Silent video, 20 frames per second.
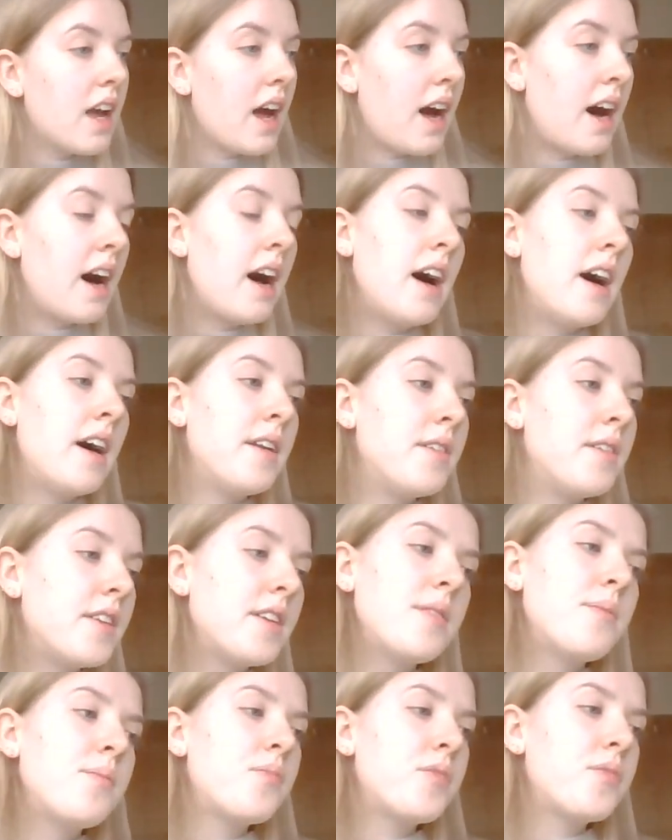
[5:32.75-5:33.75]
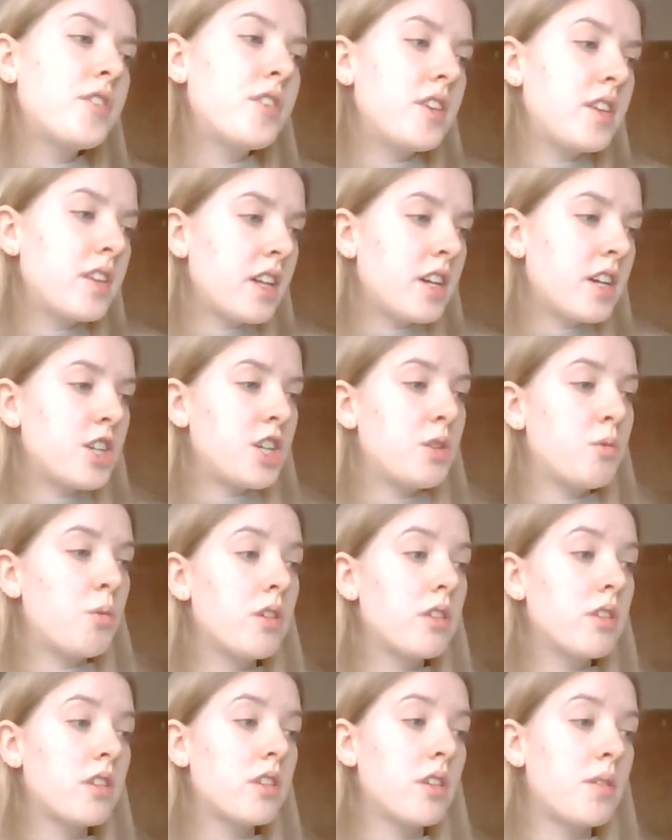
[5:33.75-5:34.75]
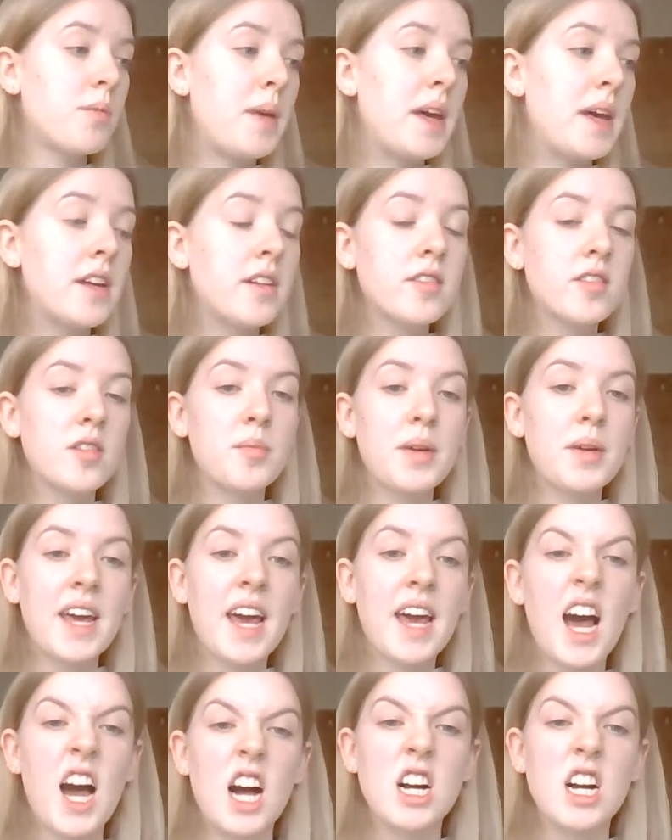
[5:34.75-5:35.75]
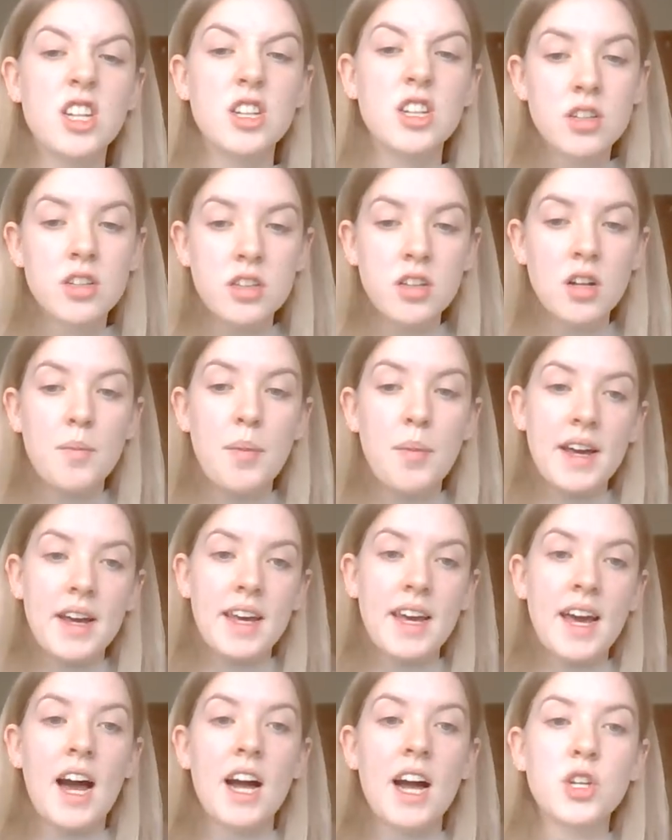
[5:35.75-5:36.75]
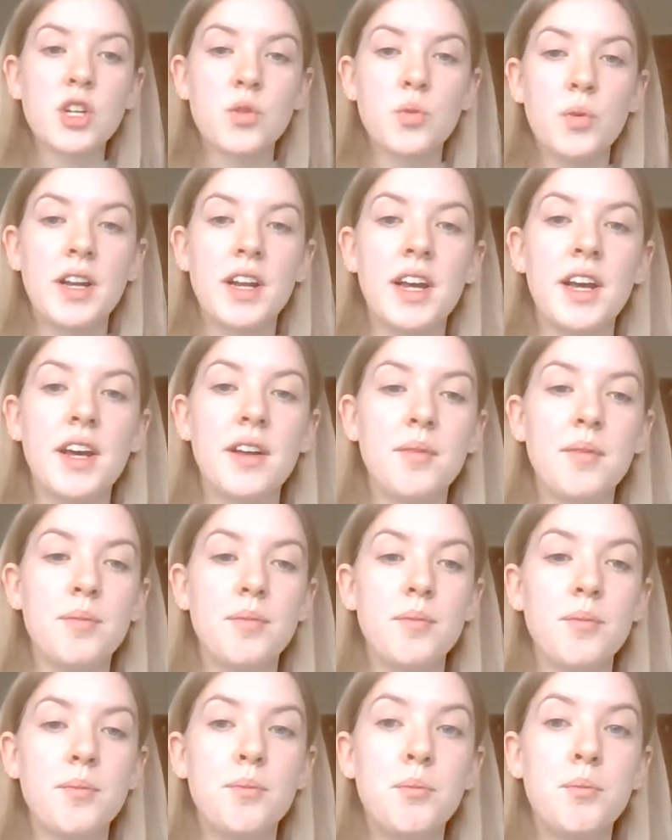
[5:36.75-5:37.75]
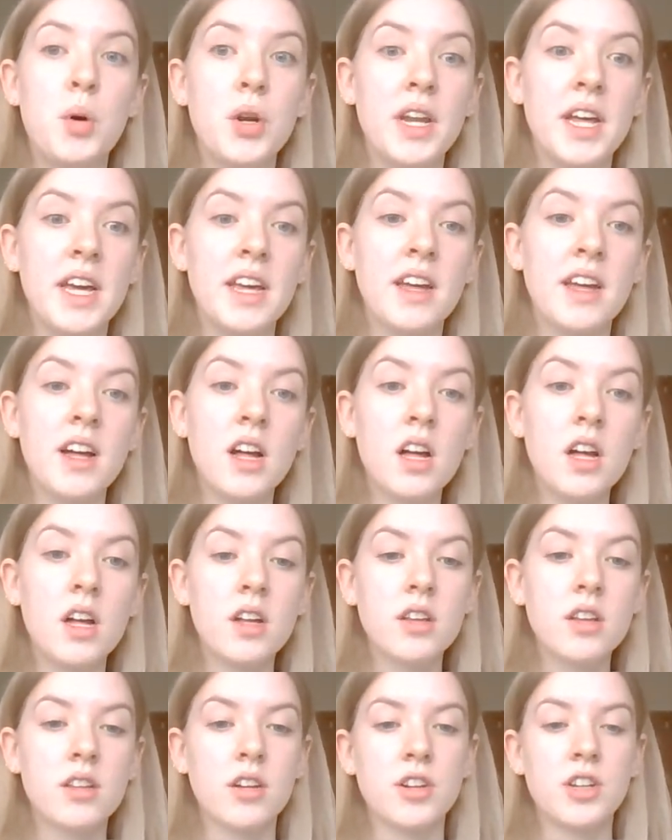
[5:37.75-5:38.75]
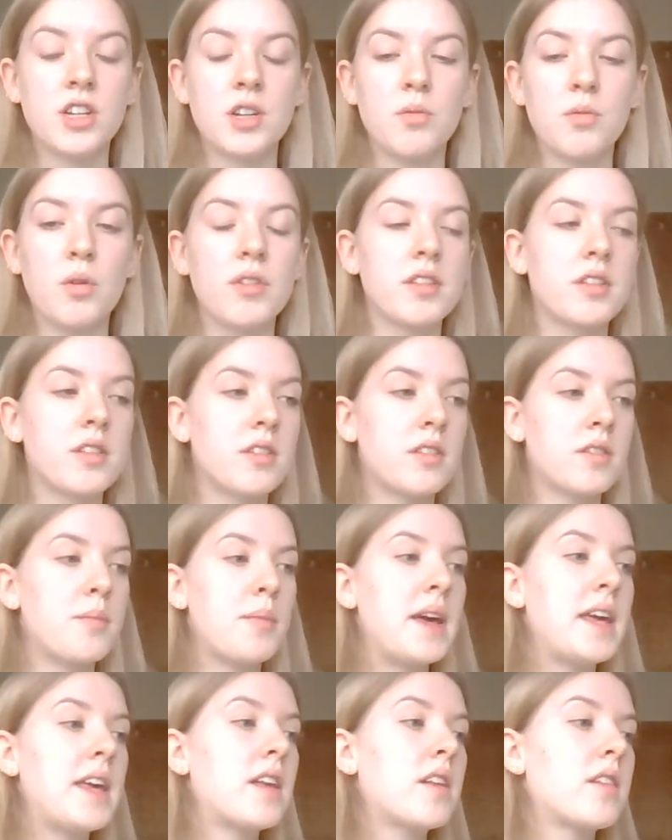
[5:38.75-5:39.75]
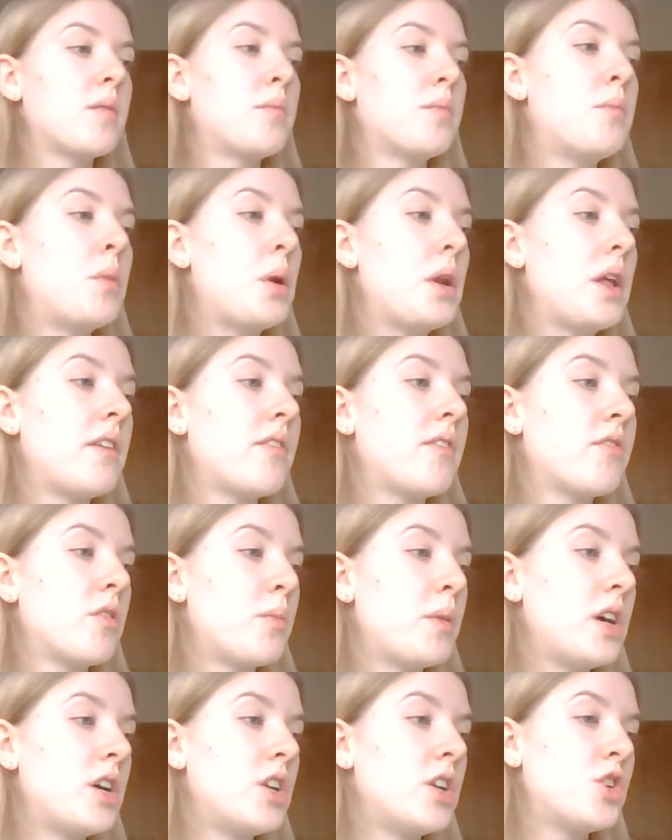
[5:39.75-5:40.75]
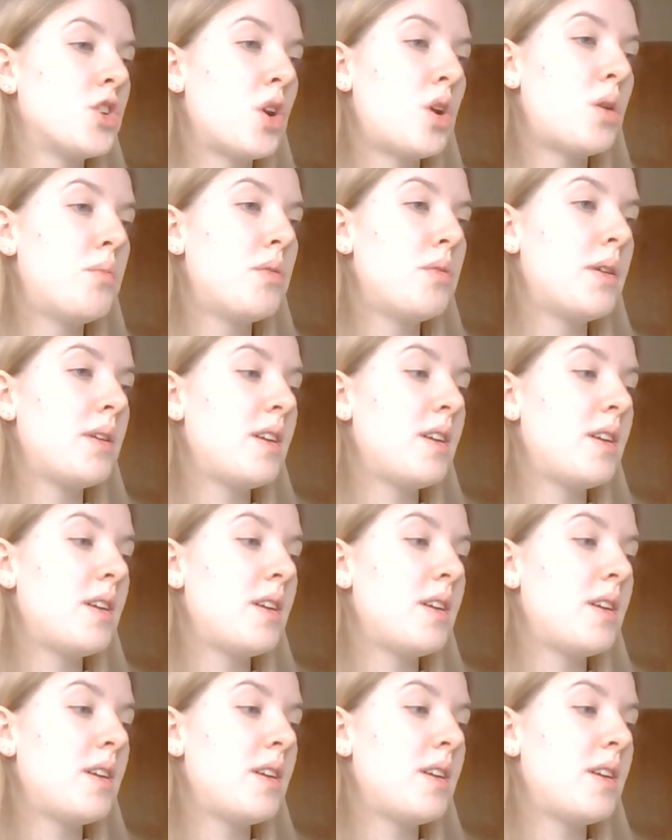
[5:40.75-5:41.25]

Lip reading: And she says she wants to make some cash. So by cash, we need money. So she wants to make some money from her job.